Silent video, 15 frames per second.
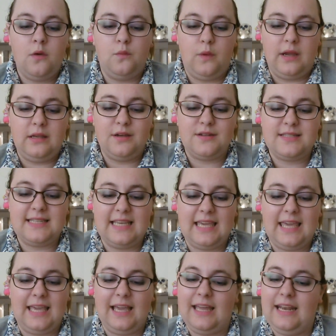When you're
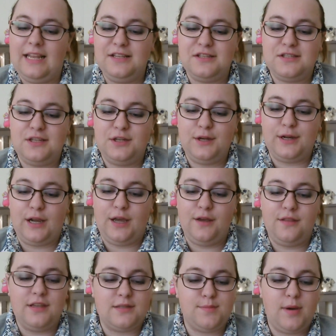seeking an instant
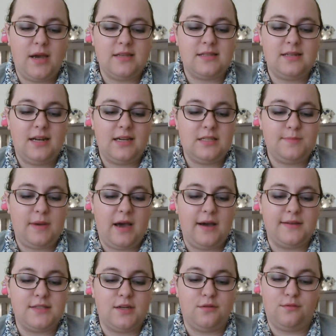glow, this personalised
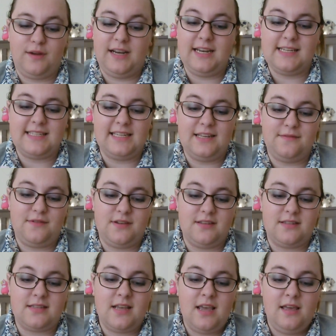powder really
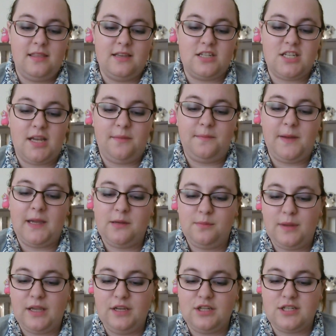delivers. The champagne
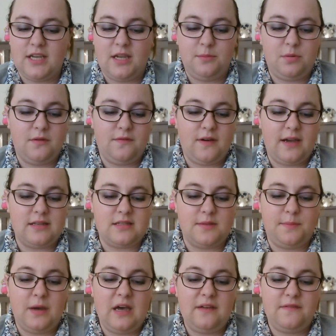pink shade provides the
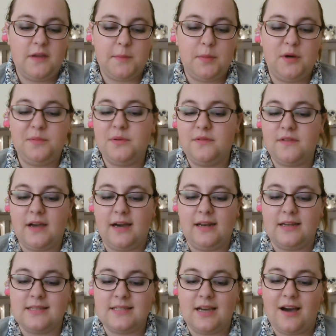perfect pop of
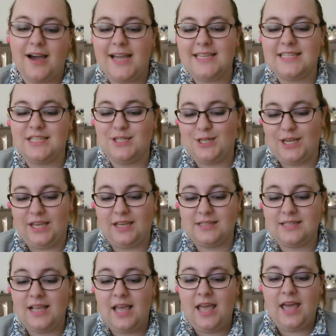colour to eyes and
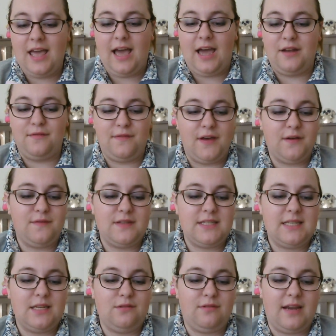cheeks, and
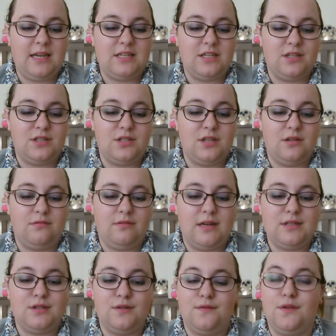velvety radiance to the
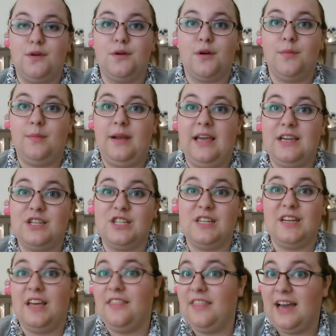rest of your
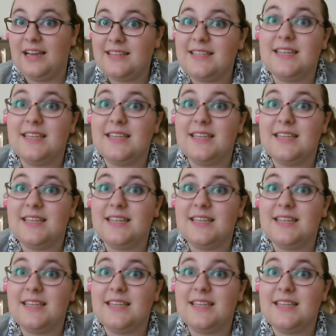complexion. That